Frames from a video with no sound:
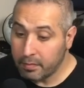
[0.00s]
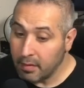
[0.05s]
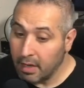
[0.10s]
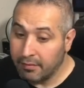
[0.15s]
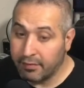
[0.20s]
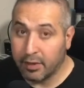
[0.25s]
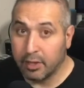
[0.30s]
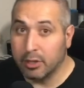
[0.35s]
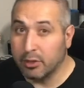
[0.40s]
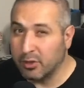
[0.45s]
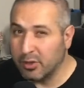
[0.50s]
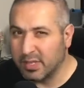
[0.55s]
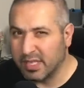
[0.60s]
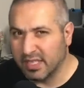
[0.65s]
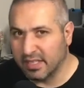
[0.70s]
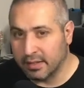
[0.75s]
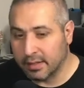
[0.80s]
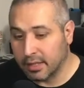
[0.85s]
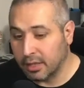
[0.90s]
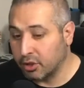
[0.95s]
very interesting
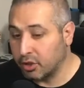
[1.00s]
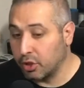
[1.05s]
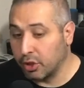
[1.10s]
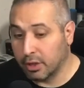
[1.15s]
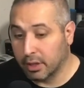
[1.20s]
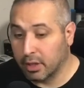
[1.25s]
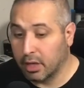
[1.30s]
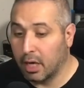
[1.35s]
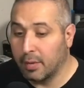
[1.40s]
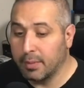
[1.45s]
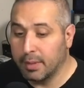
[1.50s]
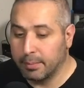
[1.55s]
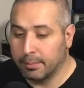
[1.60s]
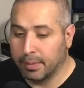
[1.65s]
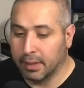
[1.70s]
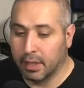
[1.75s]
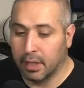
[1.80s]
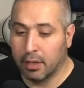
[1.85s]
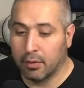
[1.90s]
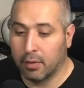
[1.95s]
discussion. You can comment
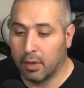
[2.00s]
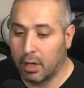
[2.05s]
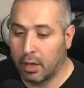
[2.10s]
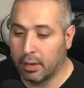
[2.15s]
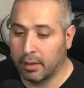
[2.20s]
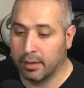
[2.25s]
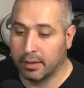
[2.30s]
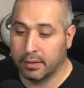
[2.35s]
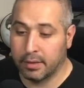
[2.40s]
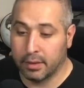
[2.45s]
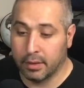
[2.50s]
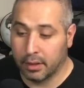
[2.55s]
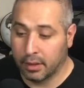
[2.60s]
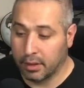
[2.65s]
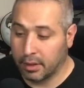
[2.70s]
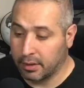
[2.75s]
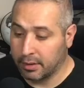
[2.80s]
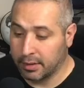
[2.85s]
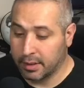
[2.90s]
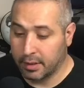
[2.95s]
below on this. You can
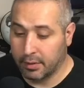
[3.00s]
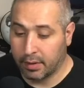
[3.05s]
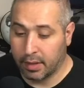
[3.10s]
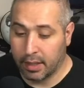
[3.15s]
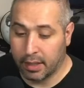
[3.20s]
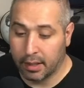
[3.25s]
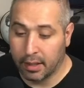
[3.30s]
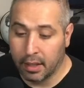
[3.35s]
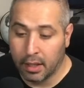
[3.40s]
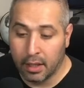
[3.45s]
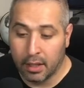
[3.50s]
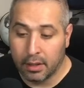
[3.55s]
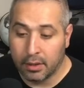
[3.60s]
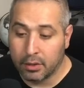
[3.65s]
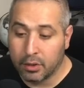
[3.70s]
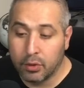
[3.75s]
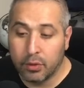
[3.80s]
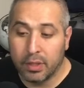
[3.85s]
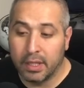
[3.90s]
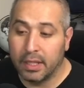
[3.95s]
also
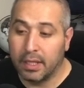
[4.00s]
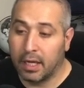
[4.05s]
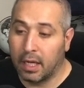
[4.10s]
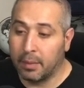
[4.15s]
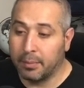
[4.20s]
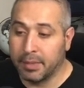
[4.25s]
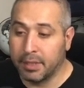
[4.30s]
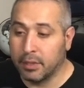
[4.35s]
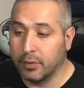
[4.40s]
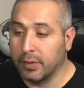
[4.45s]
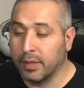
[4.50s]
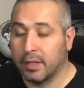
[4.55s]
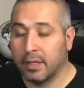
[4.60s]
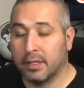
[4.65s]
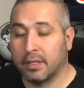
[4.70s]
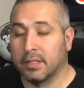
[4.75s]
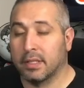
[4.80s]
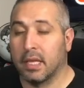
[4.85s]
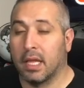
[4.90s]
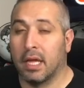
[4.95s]
tune in. I'll be doing
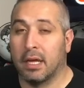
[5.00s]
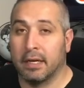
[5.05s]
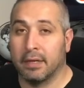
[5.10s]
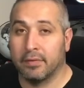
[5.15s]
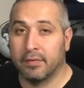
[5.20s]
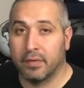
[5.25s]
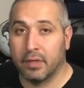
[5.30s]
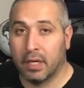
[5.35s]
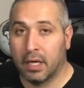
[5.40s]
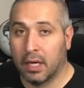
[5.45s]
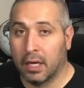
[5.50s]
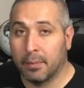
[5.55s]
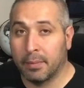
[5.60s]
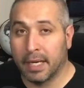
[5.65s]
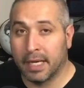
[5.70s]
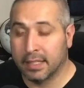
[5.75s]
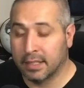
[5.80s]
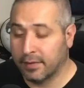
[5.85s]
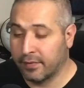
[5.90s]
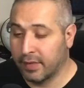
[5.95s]
these live
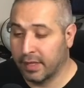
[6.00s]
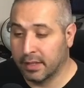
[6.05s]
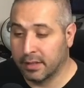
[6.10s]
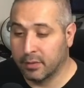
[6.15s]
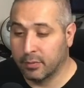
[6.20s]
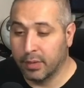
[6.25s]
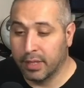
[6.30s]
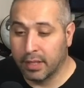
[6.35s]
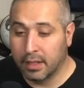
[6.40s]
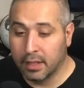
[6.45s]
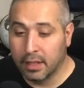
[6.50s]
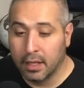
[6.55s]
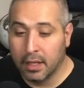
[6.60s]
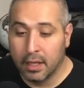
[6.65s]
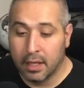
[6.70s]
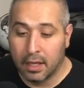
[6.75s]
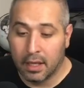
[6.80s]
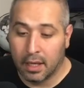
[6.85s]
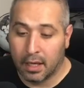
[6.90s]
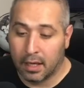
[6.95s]
as of next week.
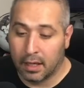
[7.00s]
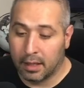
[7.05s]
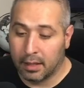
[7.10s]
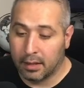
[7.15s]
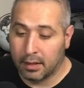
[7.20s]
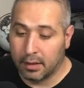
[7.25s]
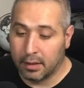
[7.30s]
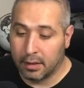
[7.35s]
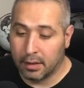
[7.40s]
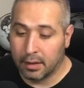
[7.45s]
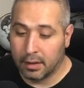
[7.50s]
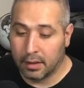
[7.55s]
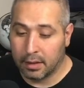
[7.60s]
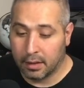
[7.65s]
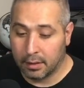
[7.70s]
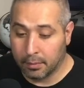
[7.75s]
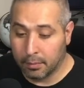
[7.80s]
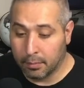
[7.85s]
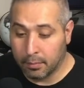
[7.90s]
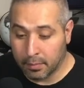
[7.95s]

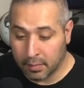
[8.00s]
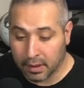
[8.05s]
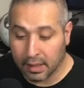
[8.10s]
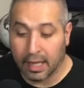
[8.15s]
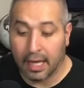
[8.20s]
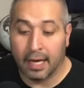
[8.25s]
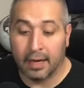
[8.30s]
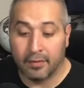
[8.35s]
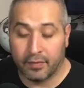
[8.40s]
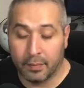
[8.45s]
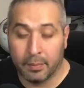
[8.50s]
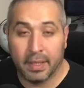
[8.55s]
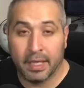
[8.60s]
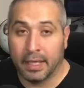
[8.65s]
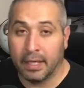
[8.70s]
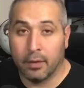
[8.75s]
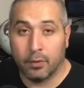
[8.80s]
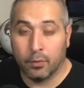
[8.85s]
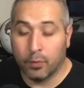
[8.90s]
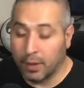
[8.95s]
Live
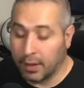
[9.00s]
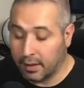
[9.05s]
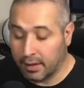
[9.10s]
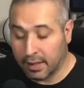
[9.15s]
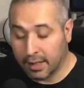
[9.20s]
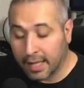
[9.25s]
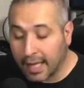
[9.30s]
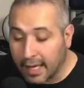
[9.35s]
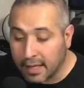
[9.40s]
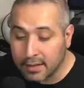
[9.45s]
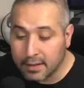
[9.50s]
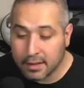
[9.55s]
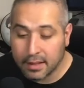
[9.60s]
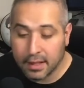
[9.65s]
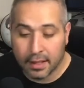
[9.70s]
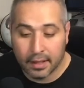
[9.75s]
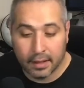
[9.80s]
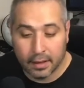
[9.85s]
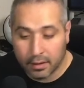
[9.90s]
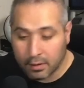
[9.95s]
meaning with a guest,
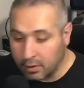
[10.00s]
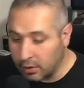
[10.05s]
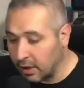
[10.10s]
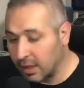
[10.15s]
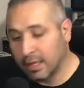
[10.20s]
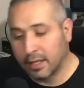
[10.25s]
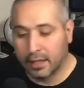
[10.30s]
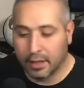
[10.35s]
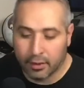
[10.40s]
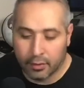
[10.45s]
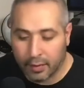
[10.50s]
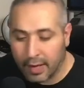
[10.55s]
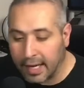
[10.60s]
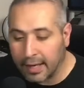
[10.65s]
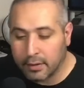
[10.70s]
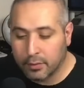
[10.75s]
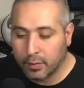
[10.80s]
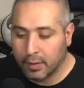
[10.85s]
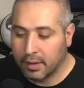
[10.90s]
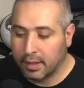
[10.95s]
and you can
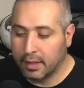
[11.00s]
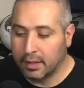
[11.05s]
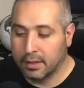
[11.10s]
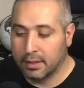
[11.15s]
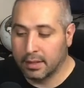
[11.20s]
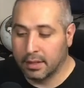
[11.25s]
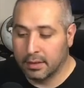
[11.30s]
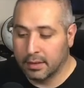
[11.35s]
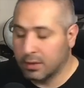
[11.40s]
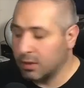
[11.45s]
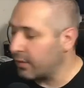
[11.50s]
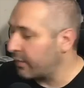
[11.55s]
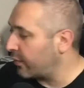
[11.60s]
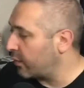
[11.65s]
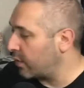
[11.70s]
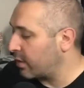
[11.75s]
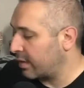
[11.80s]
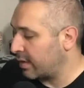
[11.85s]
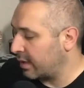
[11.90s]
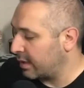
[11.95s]
interact with us and so
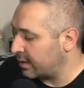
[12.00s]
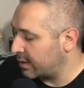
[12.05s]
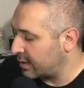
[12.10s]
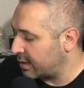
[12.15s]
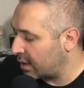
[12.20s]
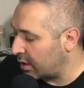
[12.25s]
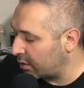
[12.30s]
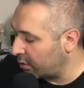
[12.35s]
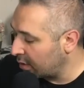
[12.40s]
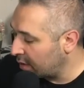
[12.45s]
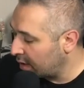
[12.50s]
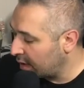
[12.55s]
forth. And so